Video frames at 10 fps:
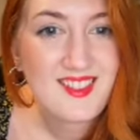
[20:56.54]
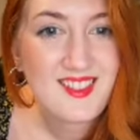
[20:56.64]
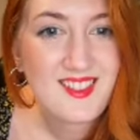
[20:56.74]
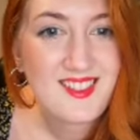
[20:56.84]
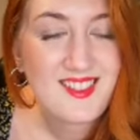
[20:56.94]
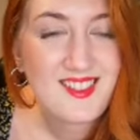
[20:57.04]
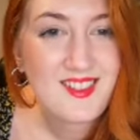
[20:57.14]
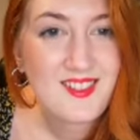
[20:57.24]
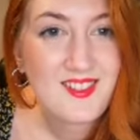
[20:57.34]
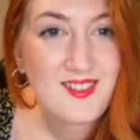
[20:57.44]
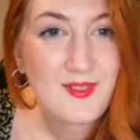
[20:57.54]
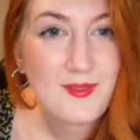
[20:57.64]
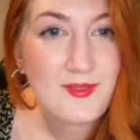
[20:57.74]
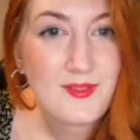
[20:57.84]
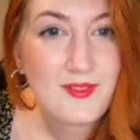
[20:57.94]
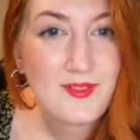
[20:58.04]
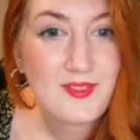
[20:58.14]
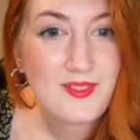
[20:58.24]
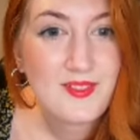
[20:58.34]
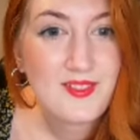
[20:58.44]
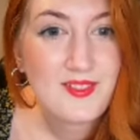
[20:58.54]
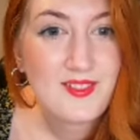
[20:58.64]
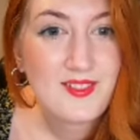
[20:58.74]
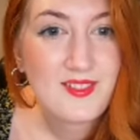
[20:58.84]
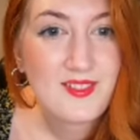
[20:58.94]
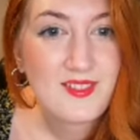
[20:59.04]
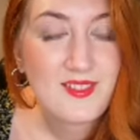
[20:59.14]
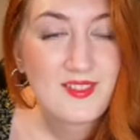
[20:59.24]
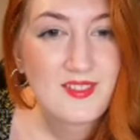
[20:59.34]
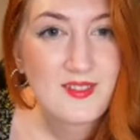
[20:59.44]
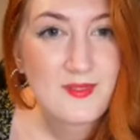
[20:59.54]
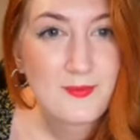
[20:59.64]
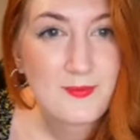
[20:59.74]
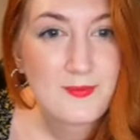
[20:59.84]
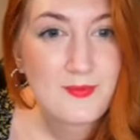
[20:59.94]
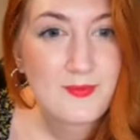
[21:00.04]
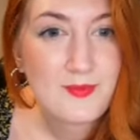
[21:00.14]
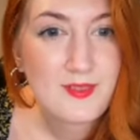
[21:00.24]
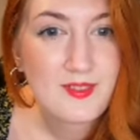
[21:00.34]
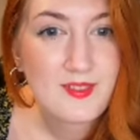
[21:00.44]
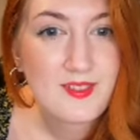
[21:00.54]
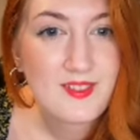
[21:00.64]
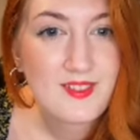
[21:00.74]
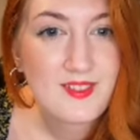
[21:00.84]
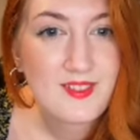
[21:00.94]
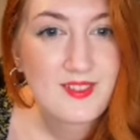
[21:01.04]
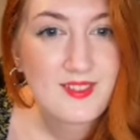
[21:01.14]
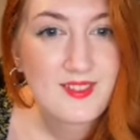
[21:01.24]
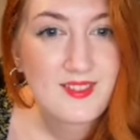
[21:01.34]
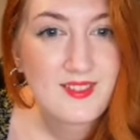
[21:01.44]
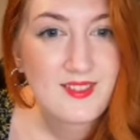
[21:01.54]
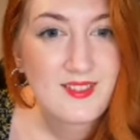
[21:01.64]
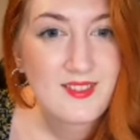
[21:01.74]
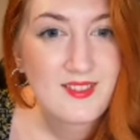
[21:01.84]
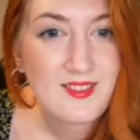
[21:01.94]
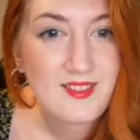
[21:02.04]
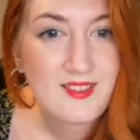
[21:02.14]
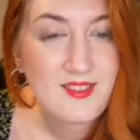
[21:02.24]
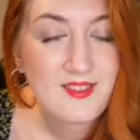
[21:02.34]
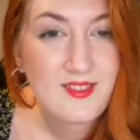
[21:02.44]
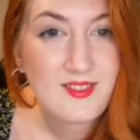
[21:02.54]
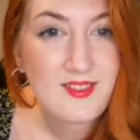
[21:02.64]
This person isn't speaking.